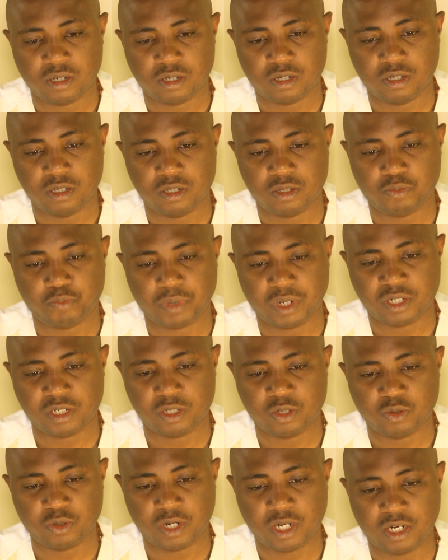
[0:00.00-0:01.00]
is
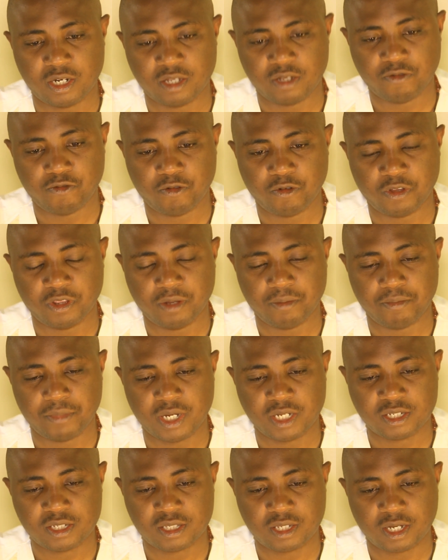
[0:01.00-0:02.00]
particularly for the
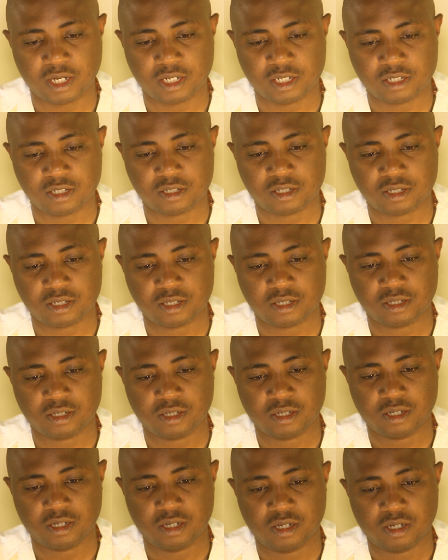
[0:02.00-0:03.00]
Masters
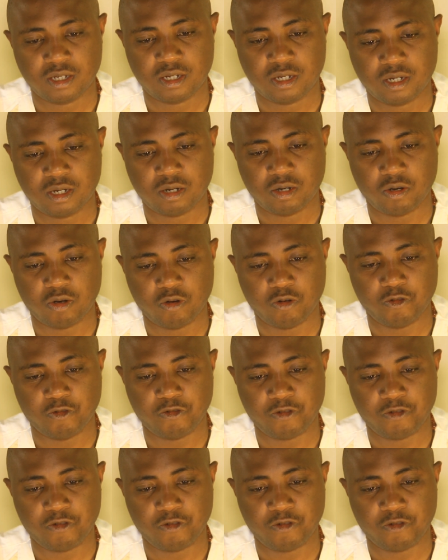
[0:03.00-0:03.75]
of